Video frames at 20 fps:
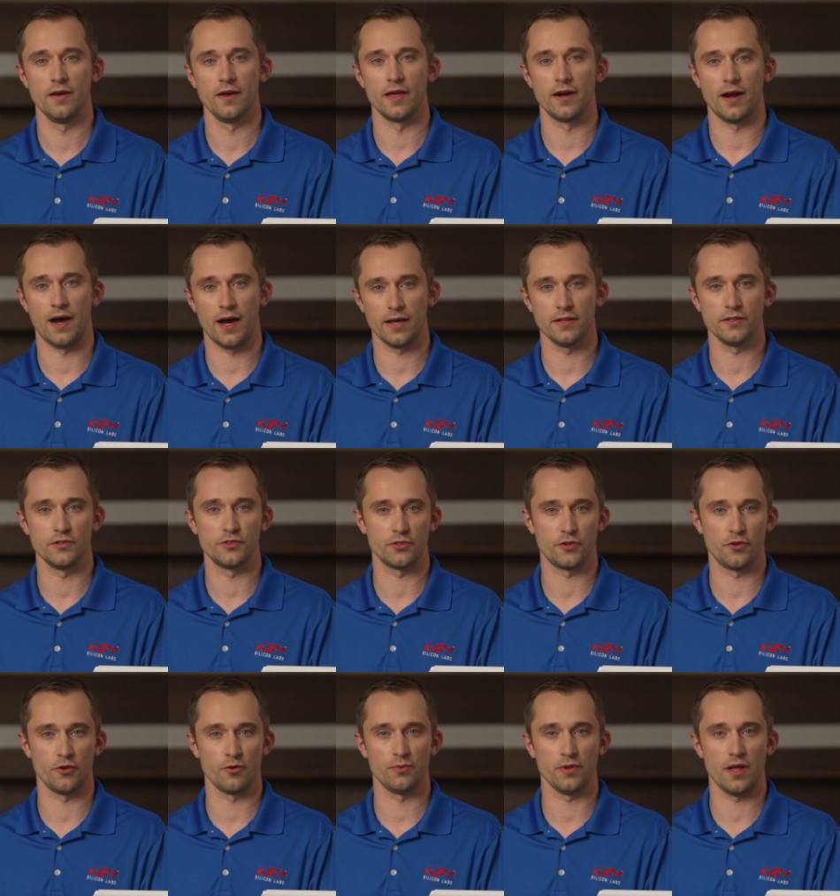and highly
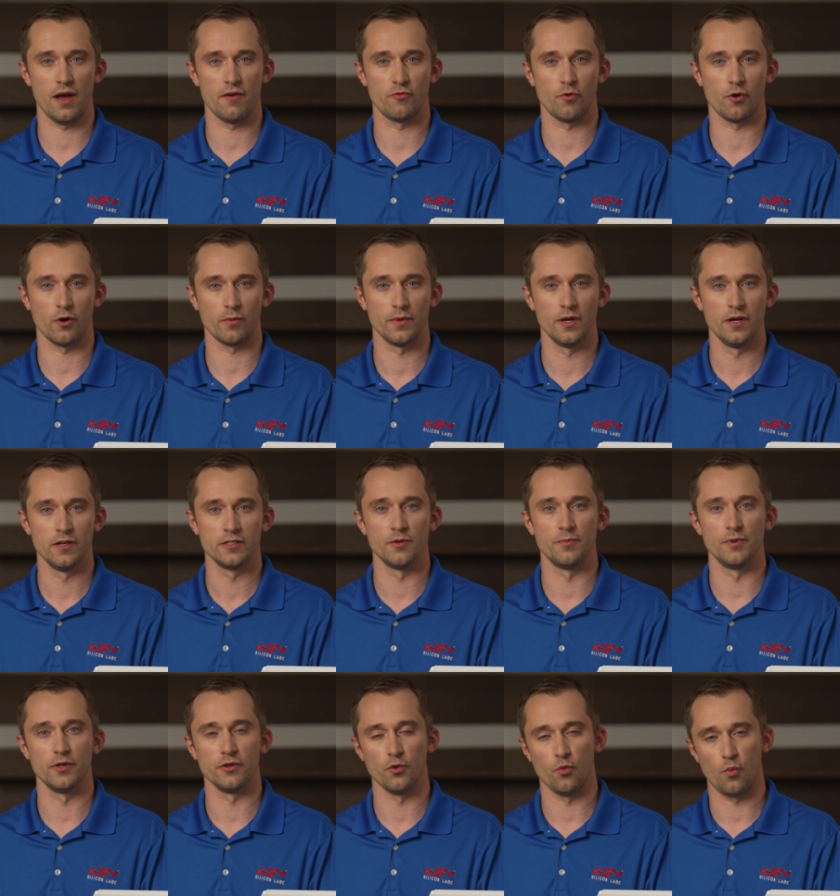secure platform to
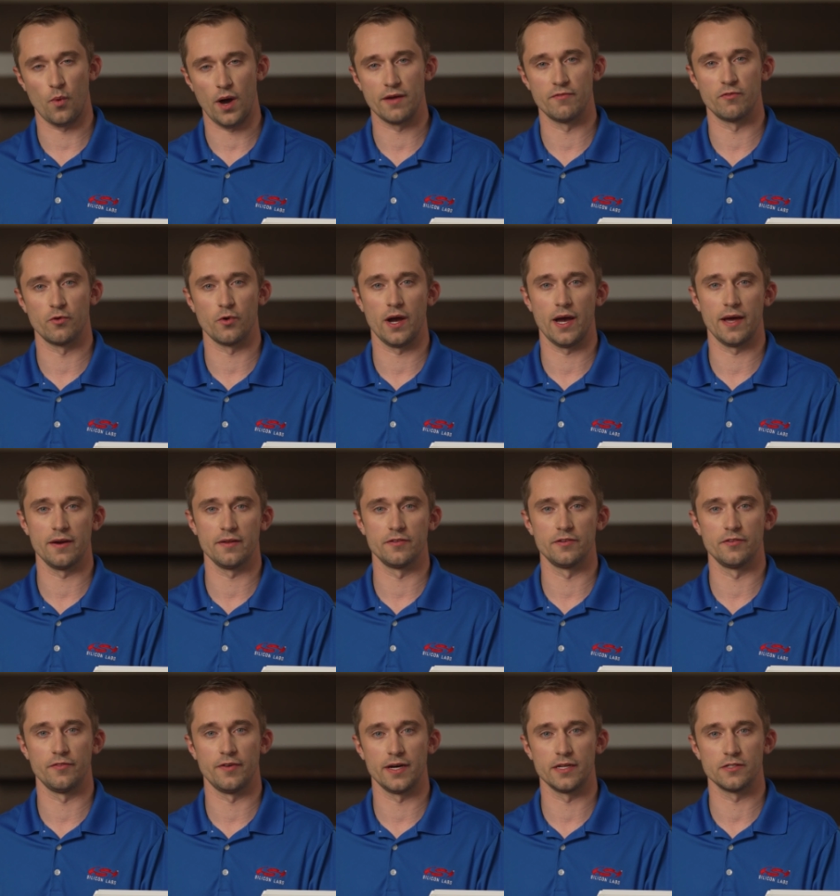build a wide variety of
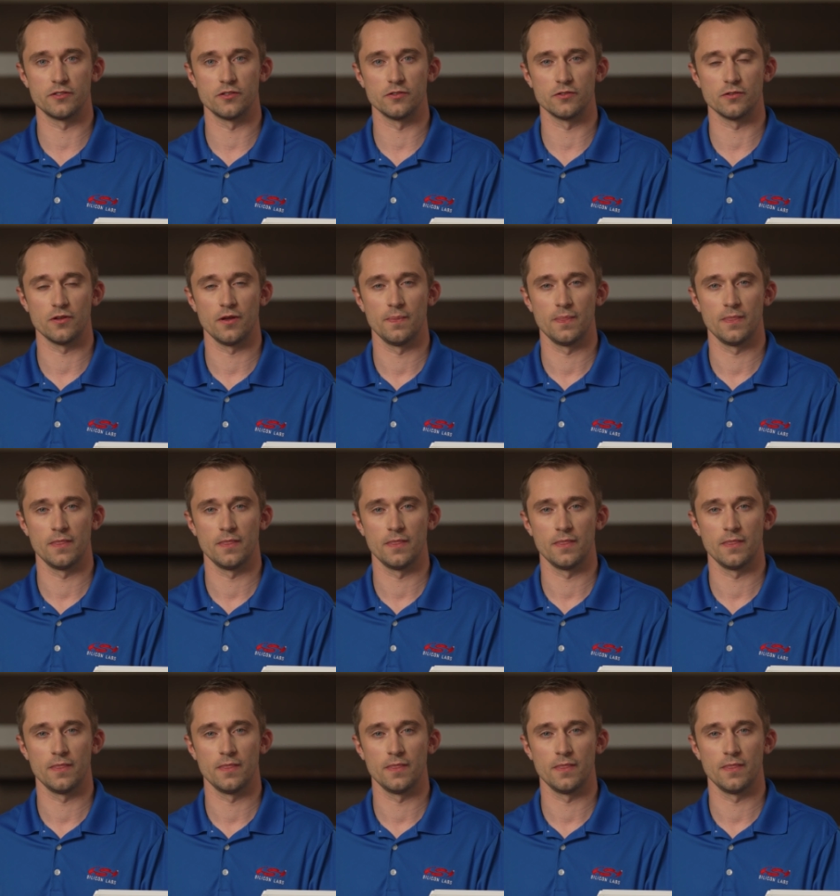devices,